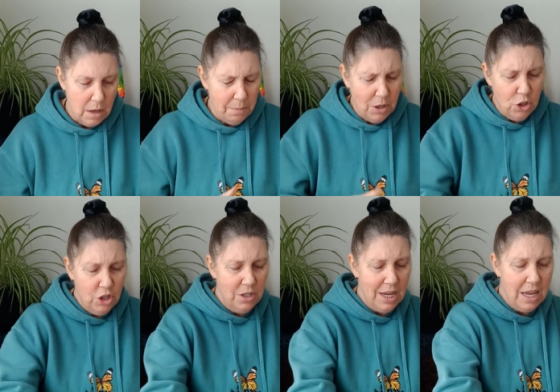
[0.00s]
Because
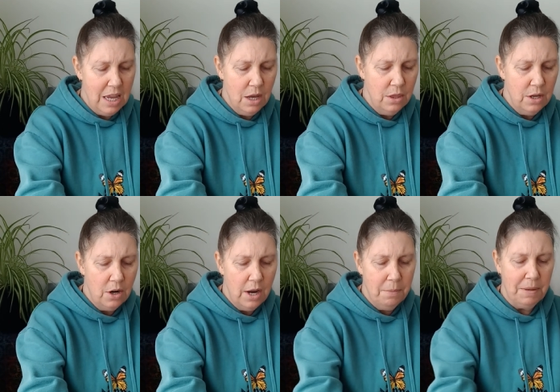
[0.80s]
you see here, the
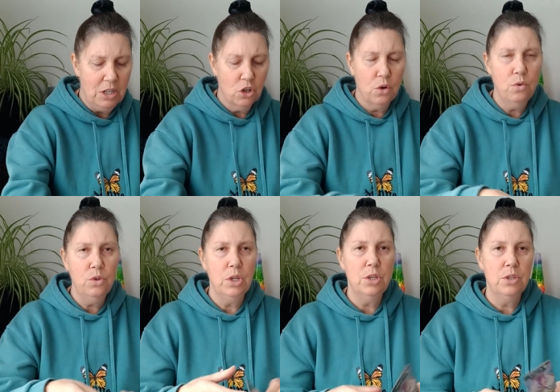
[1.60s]
Nine of
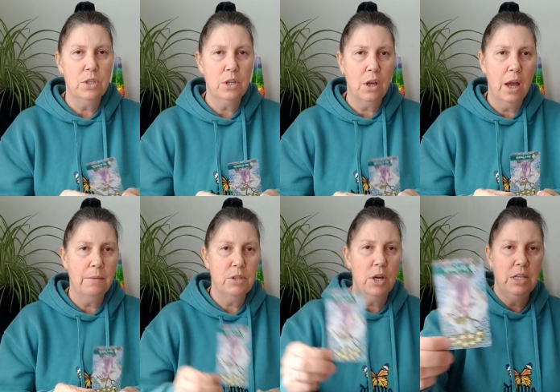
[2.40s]
Pentacles is
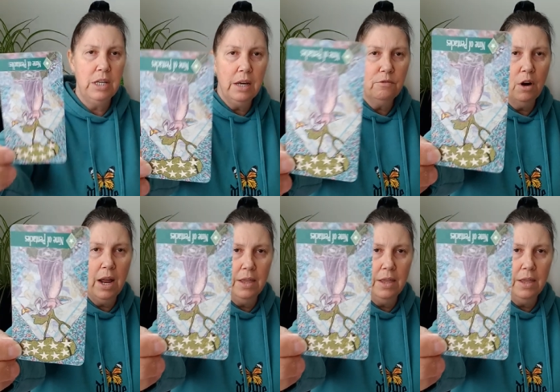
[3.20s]
upside down, right?